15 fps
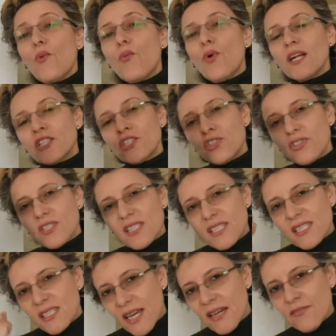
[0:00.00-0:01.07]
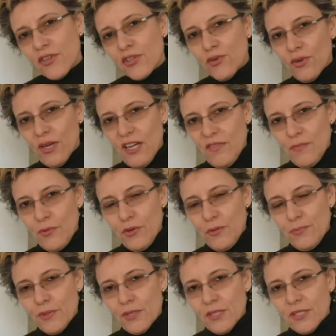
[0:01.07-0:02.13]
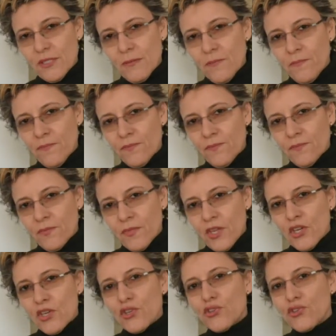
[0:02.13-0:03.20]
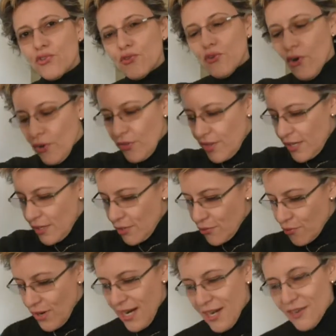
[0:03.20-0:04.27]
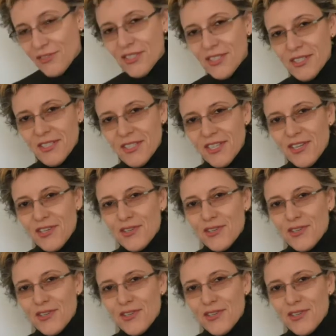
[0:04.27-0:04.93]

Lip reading: Once you discover your life purpose, you are then grounded.